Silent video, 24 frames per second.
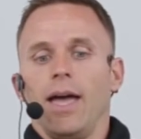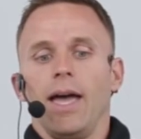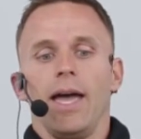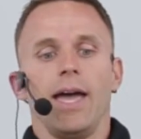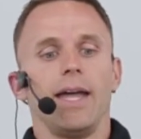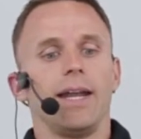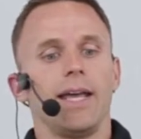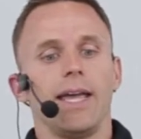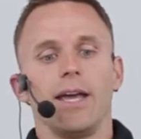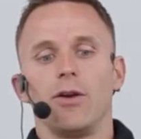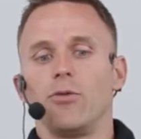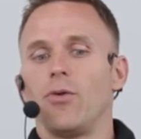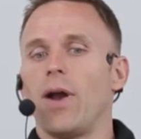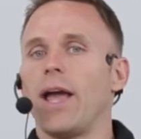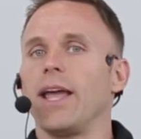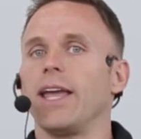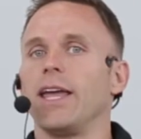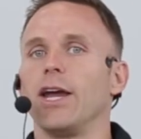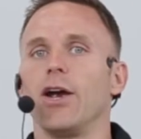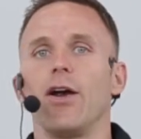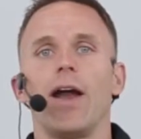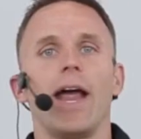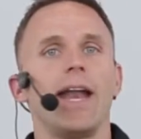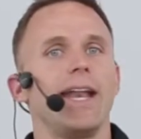And again, right
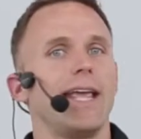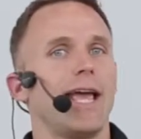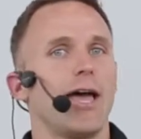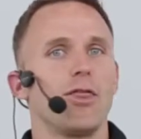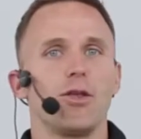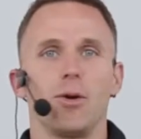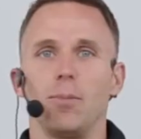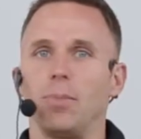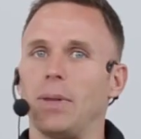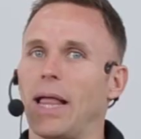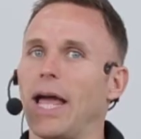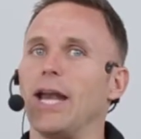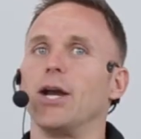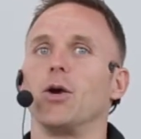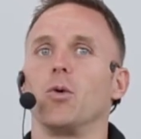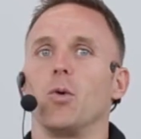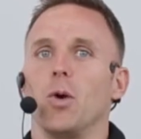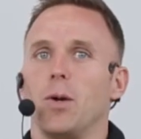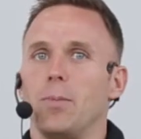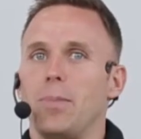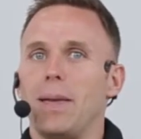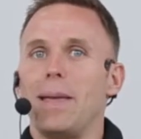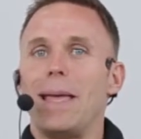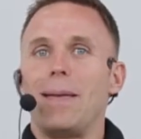here, any other blender
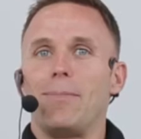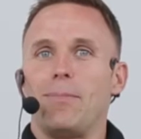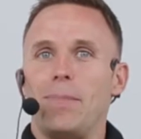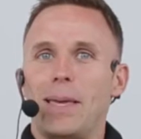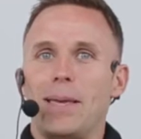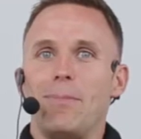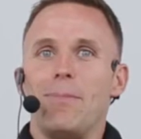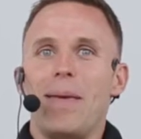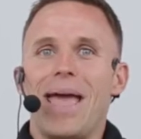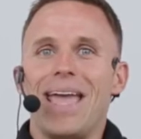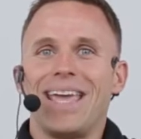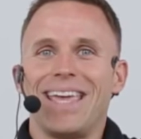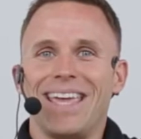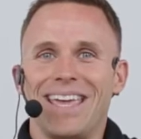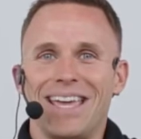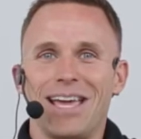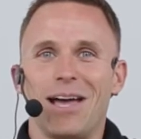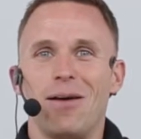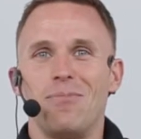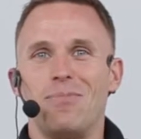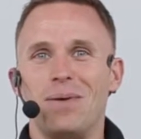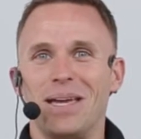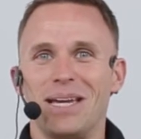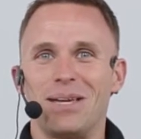would be
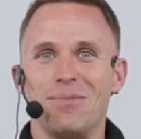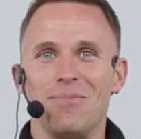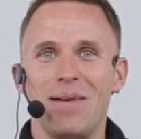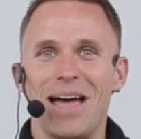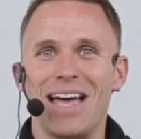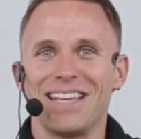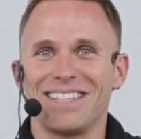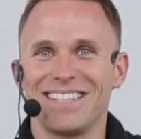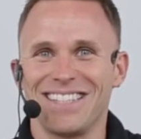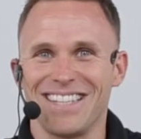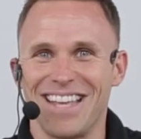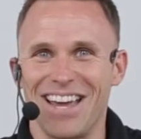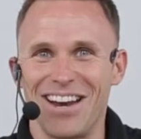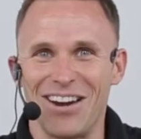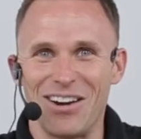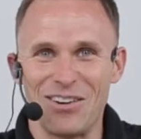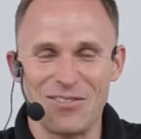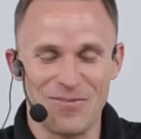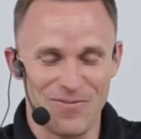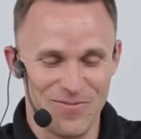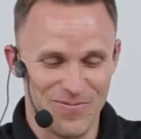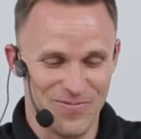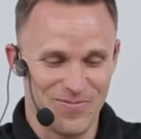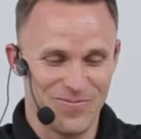making a big mess
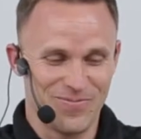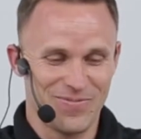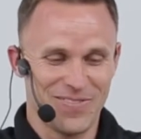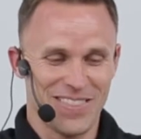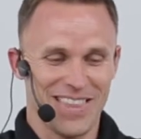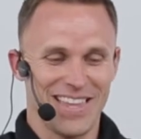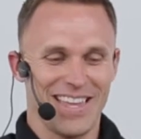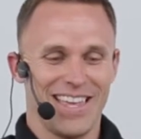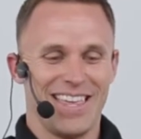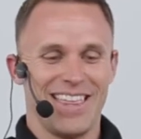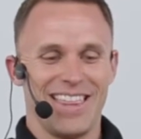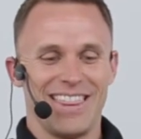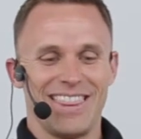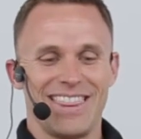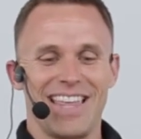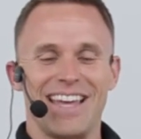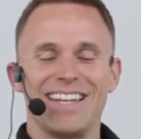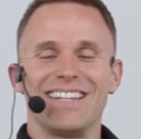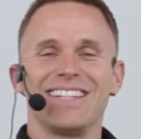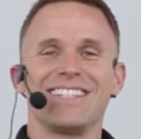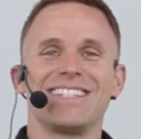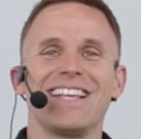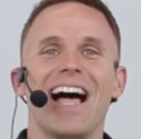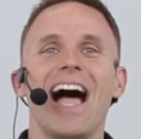there.
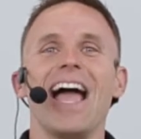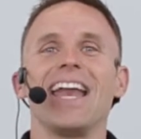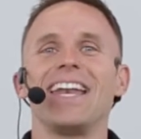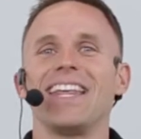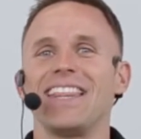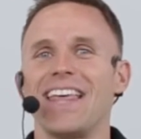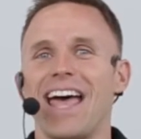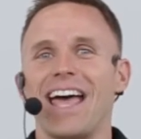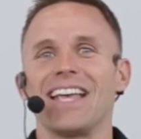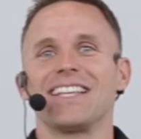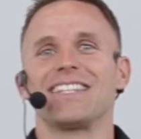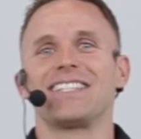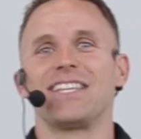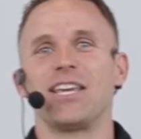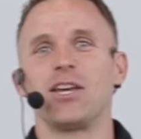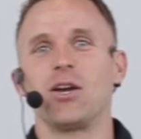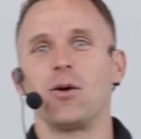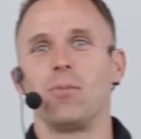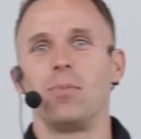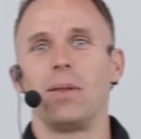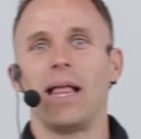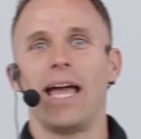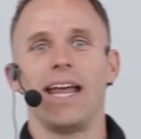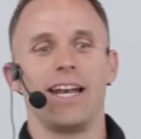That design of that
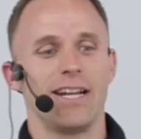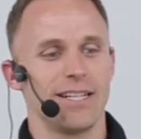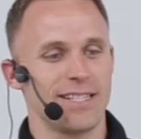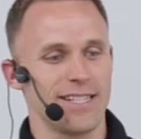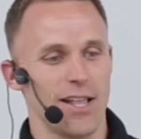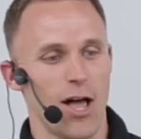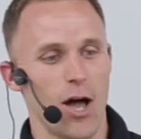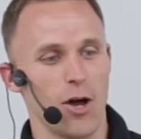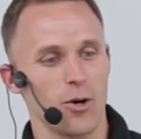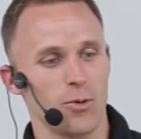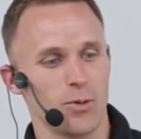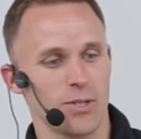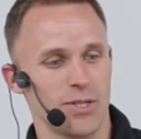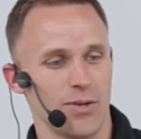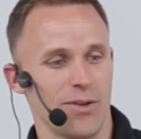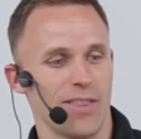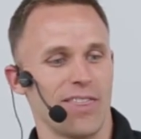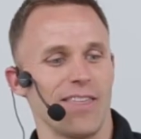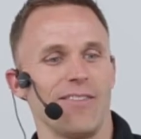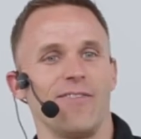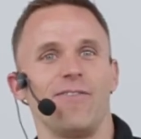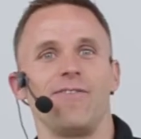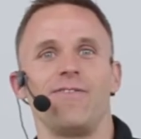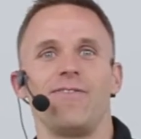single blade, as long as
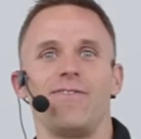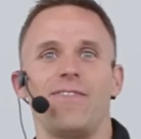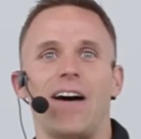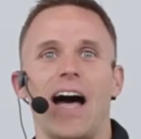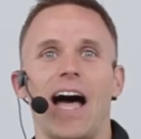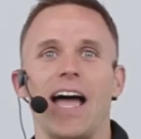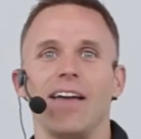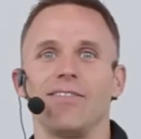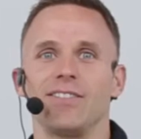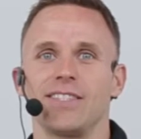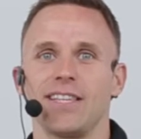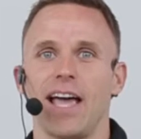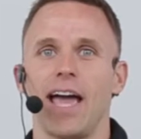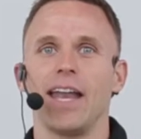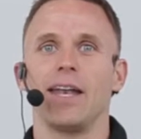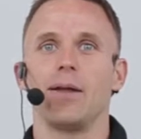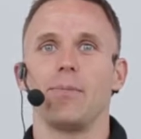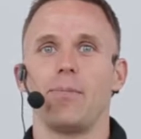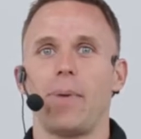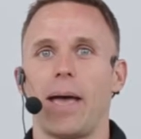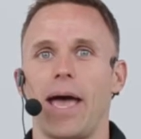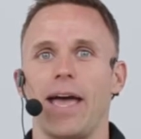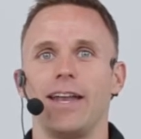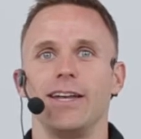with a
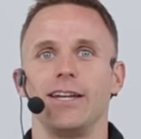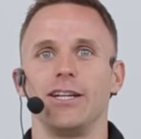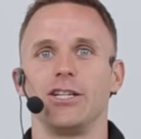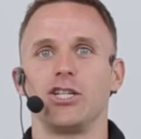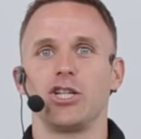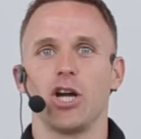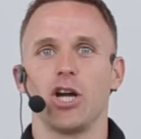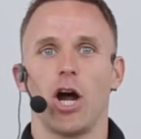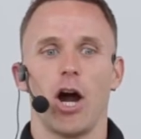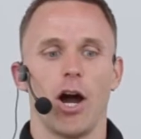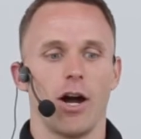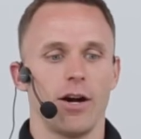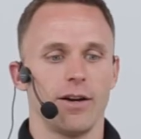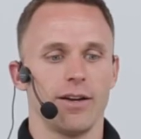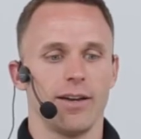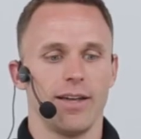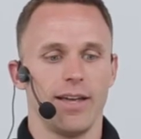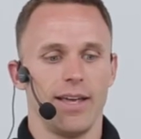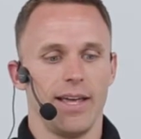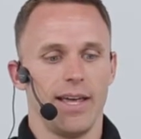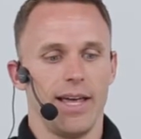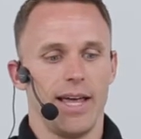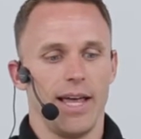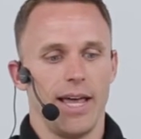5-sided patented jar,
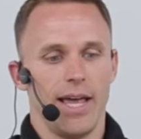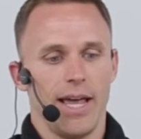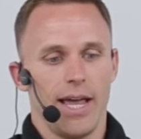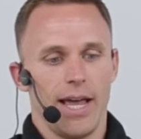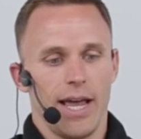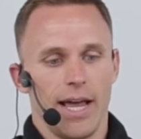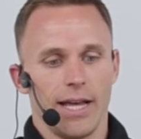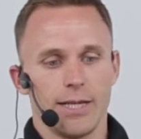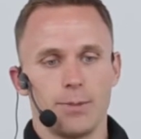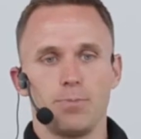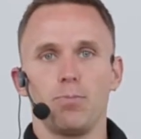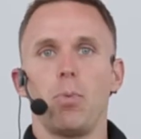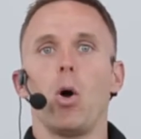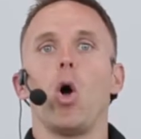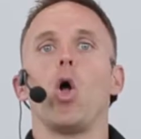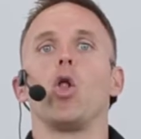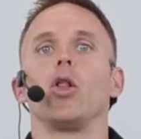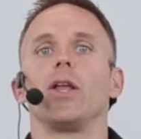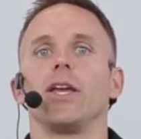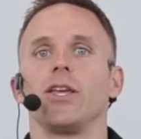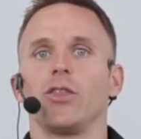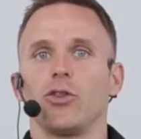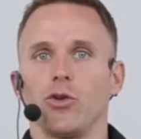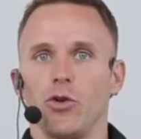is
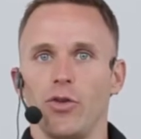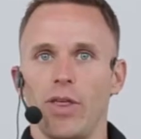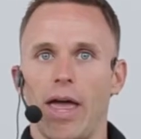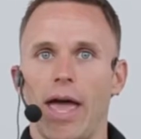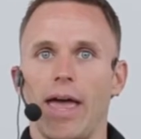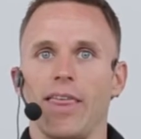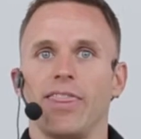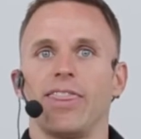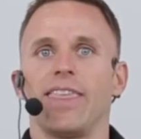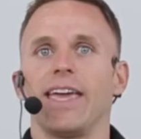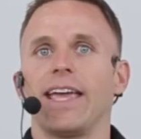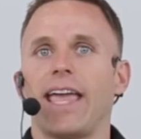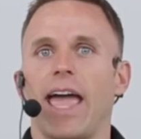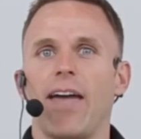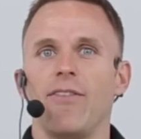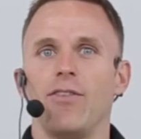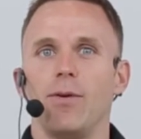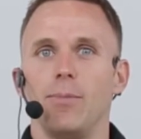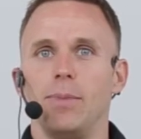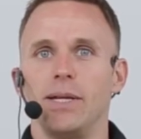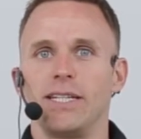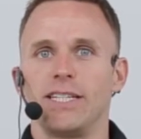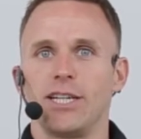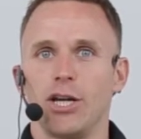pulling through that thick,
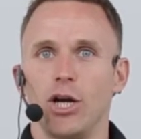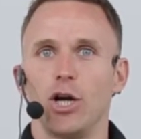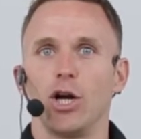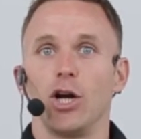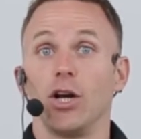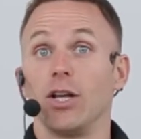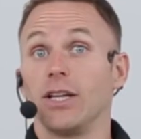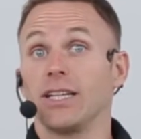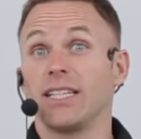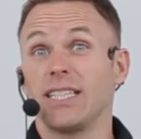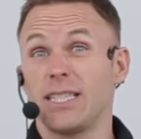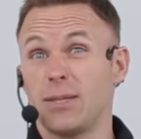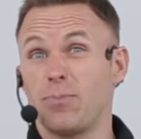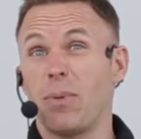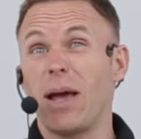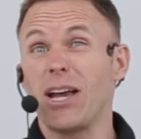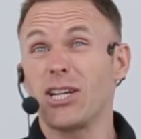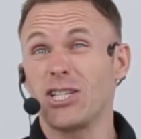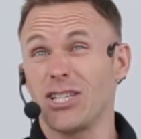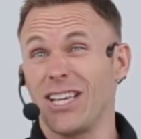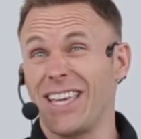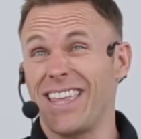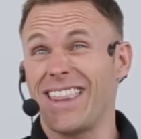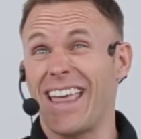heavy material,
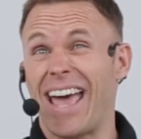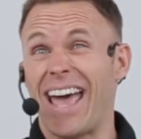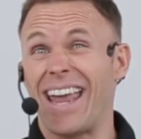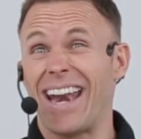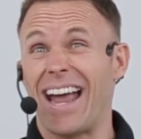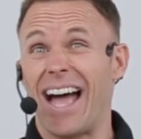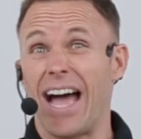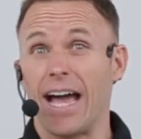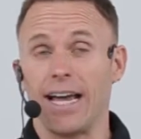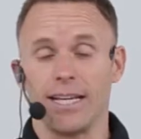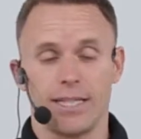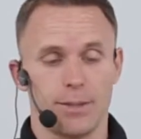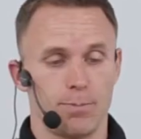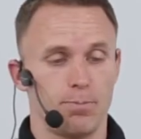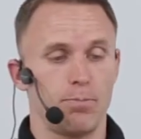especially that ice,